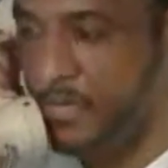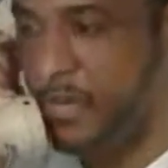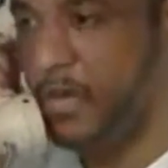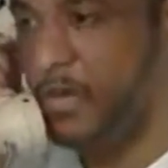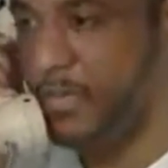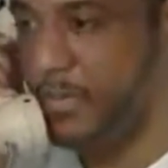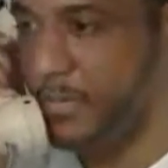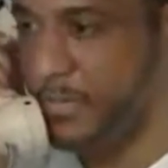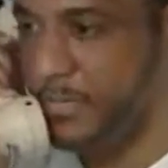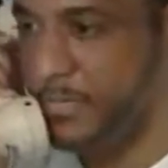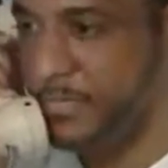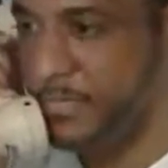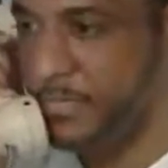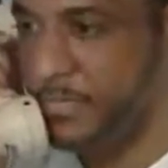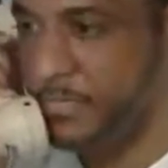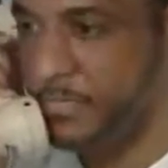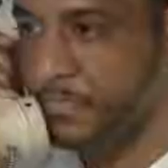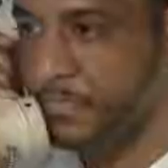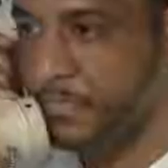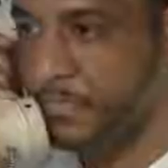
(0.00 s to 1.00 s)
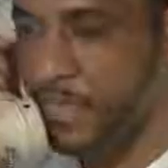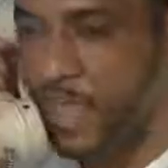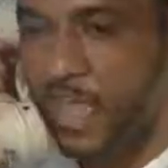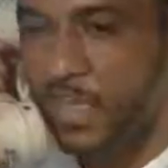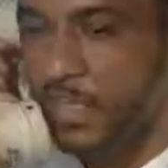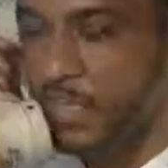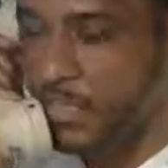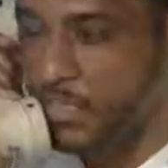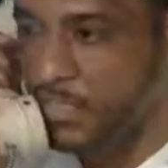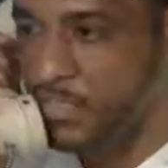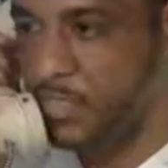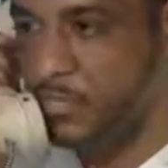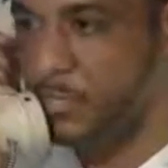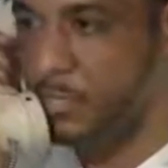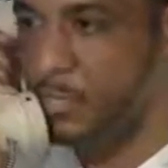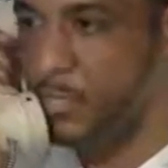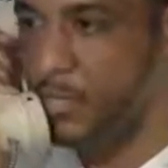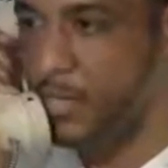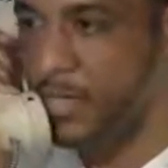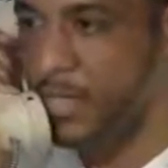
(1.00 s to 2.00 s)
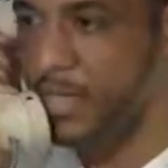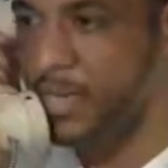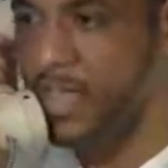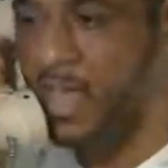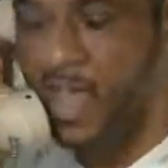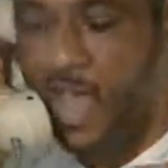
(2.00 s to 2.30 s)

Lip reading: father, I couldn't support it.